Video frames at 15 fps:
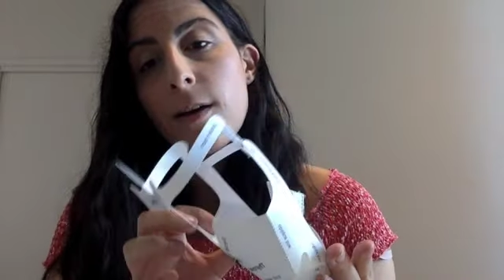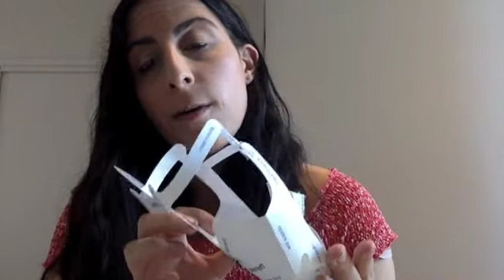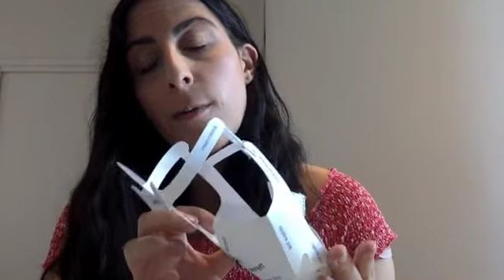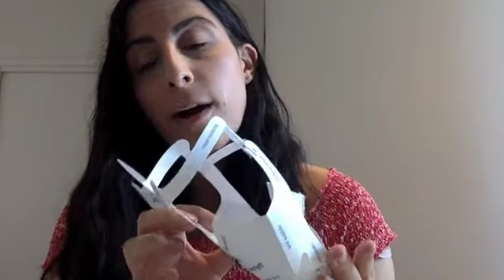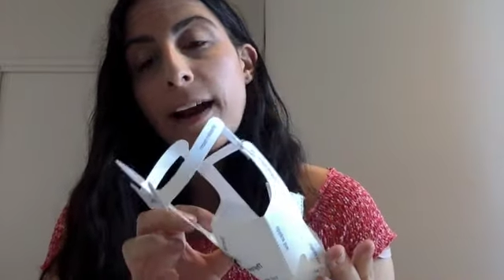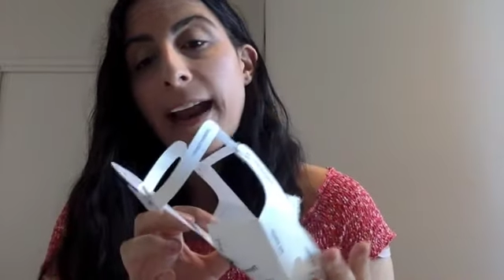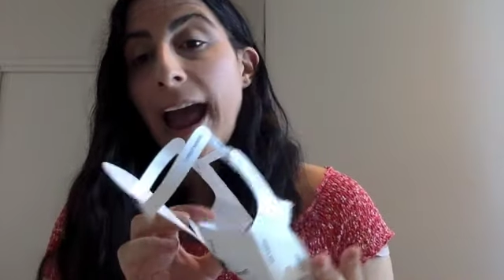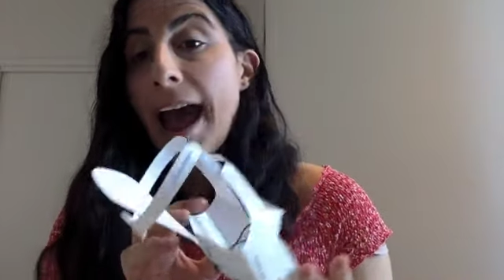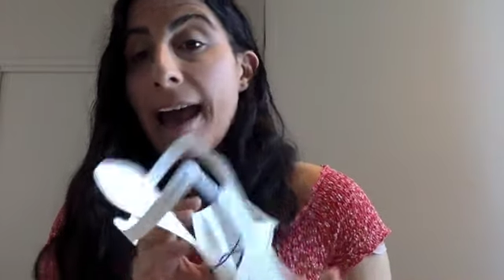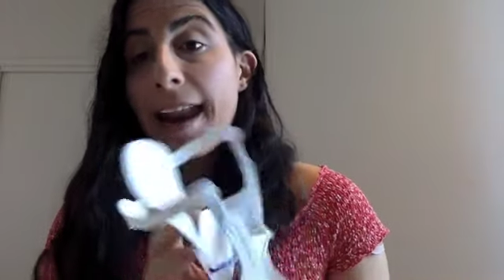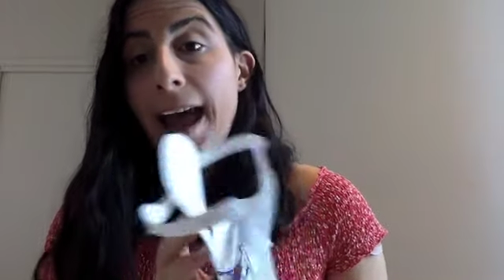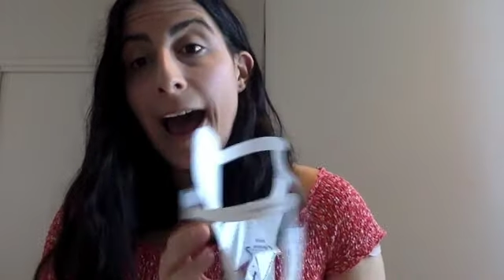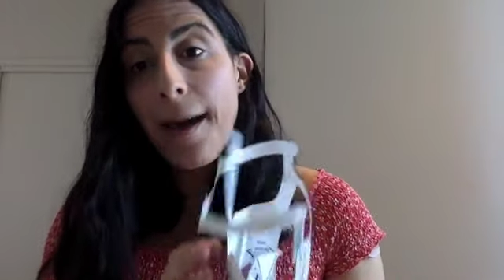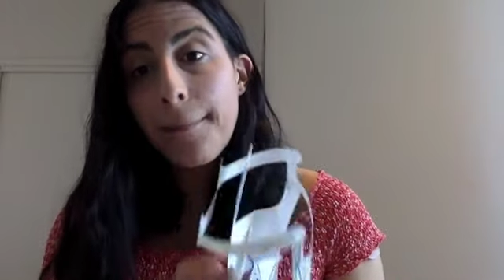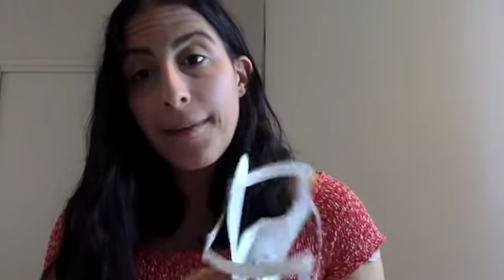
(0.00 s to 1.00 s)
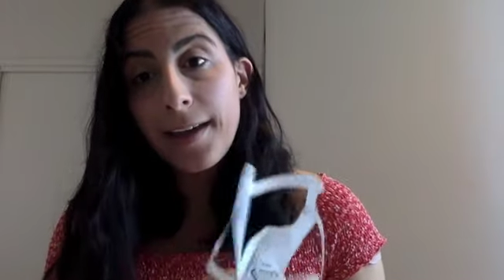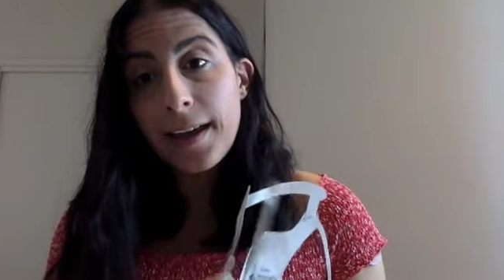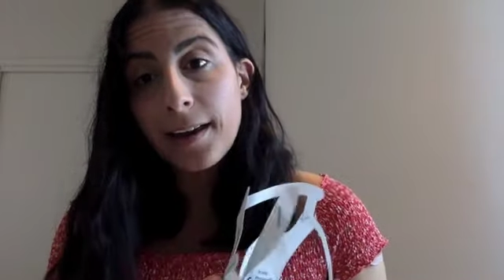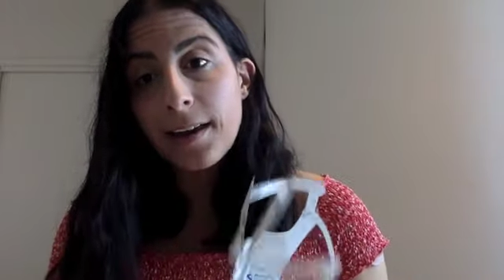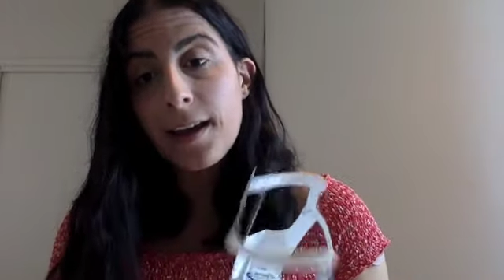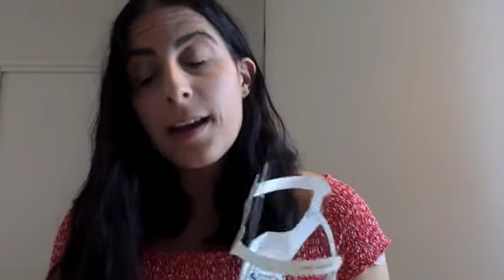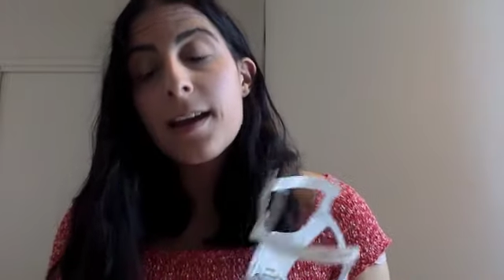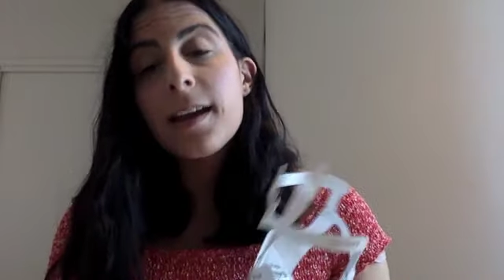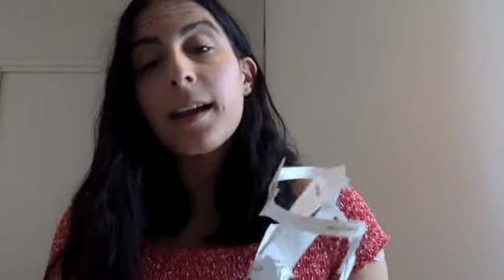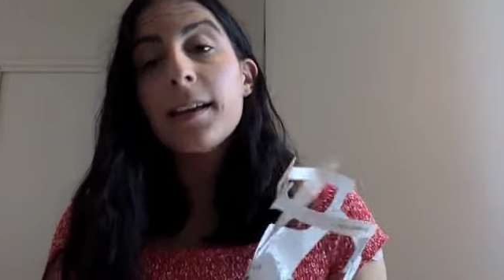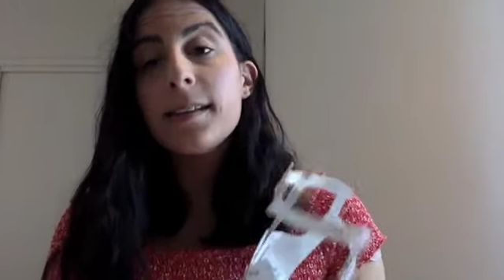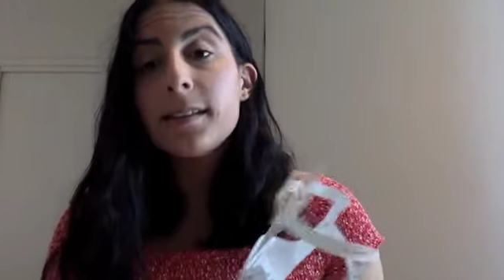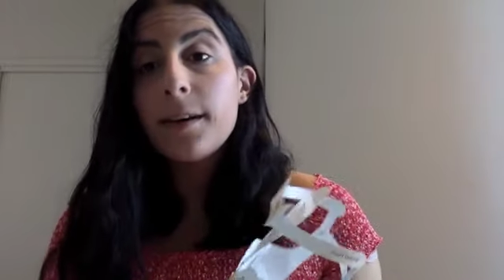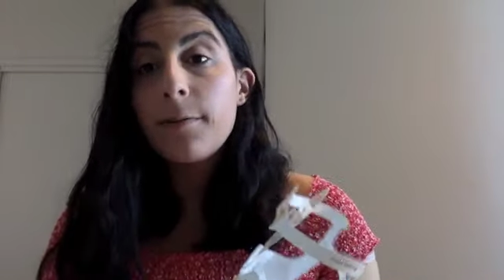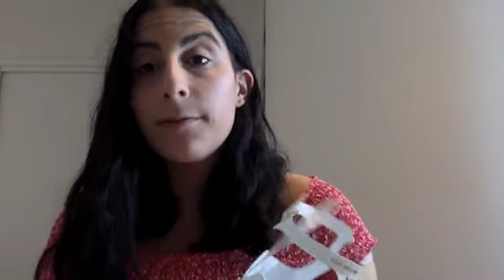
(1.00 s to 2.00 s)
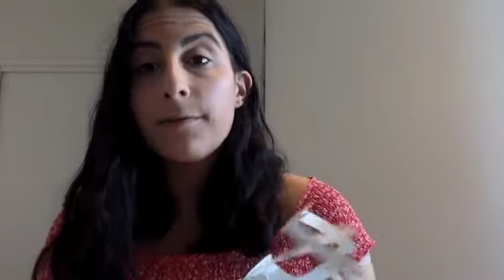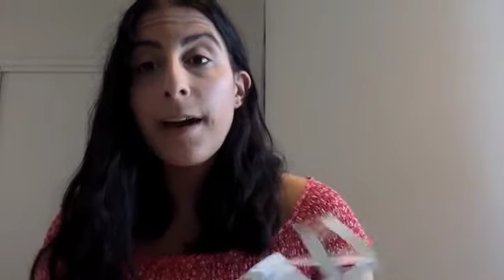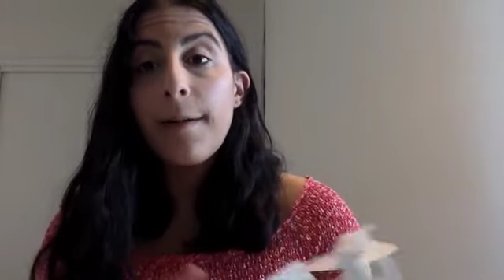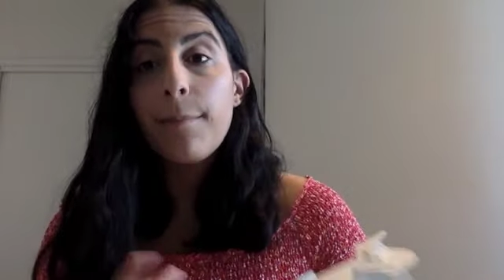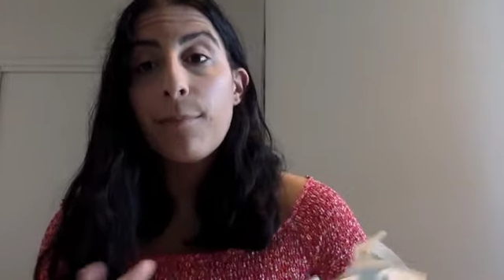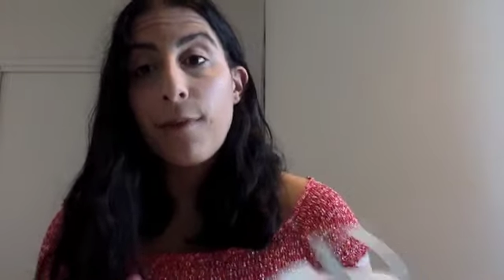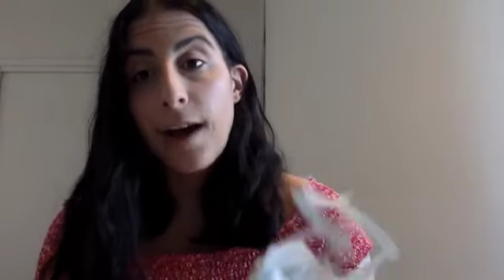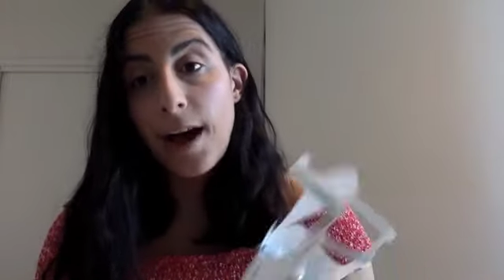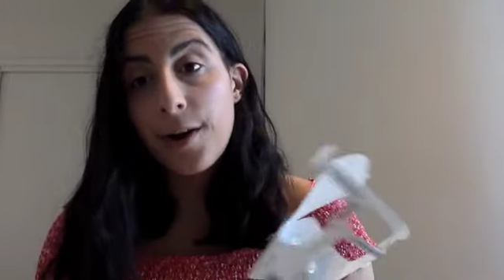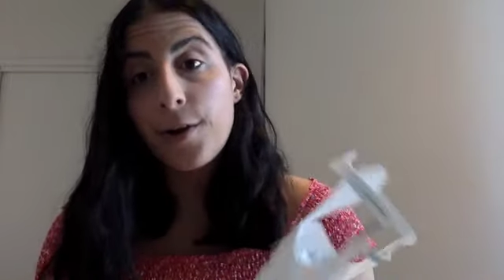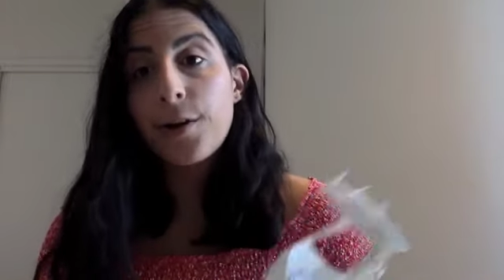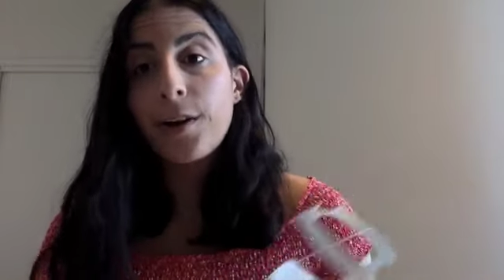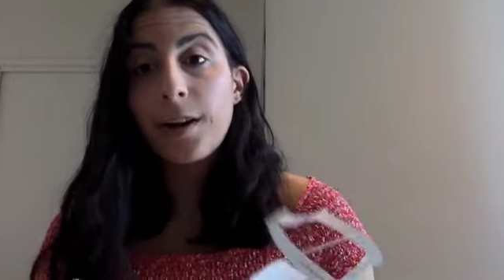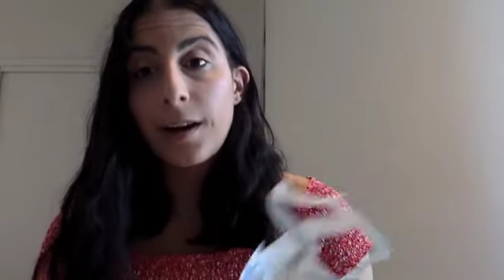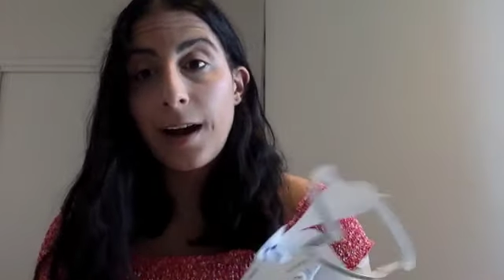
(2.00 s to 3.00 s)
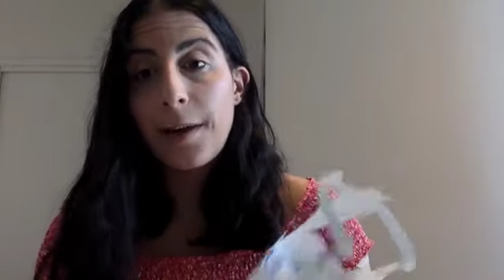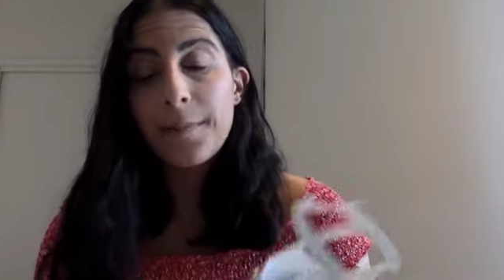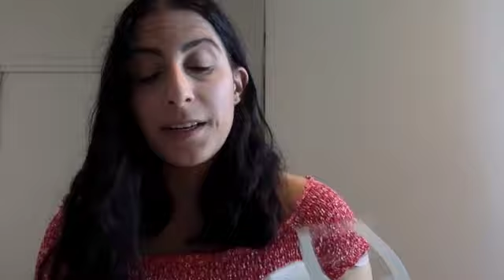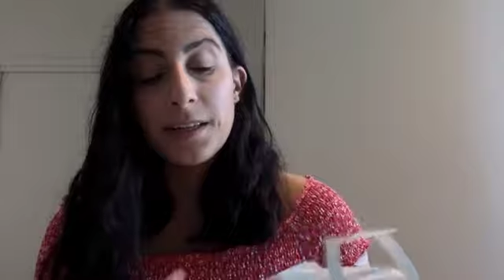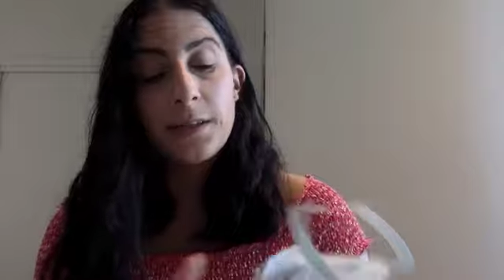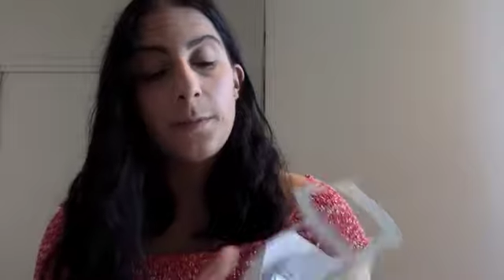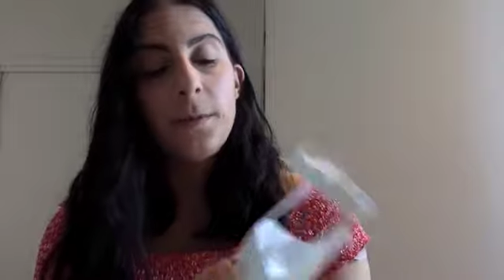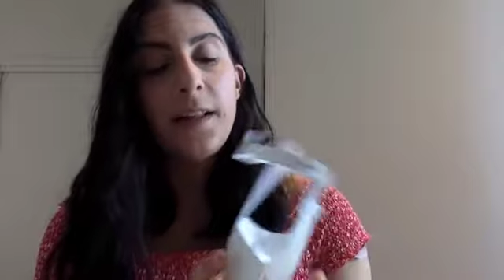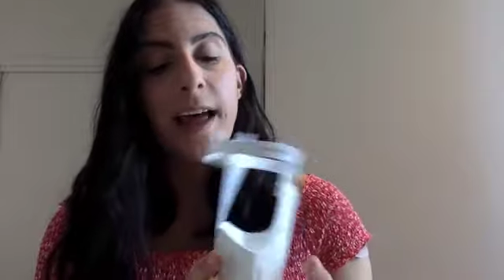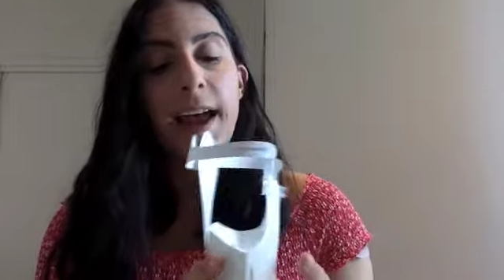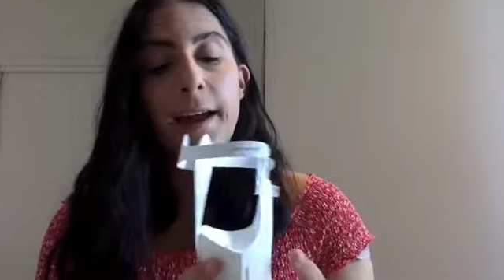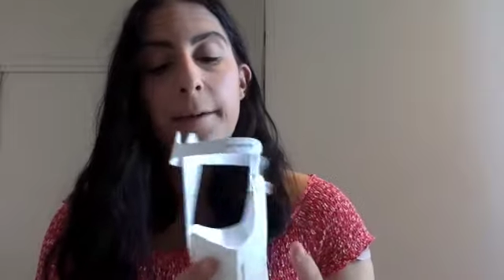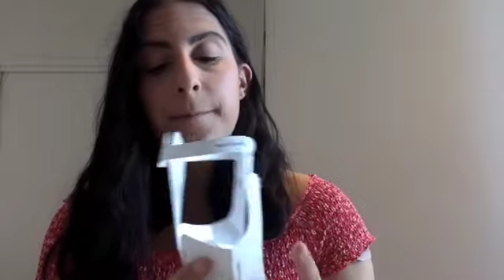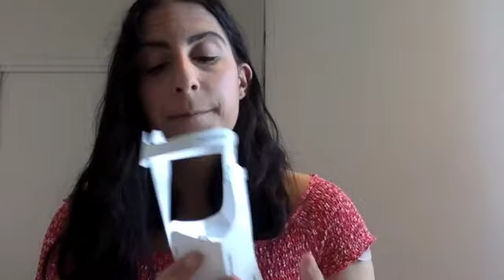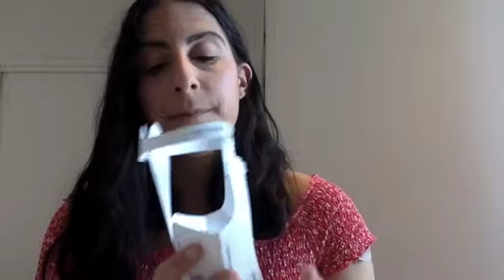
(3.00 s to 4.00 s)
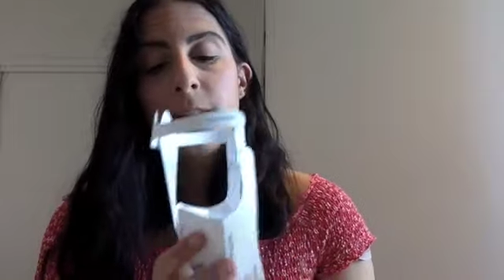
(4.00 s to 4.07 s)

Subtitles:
what can happen is some vibrato can come into play.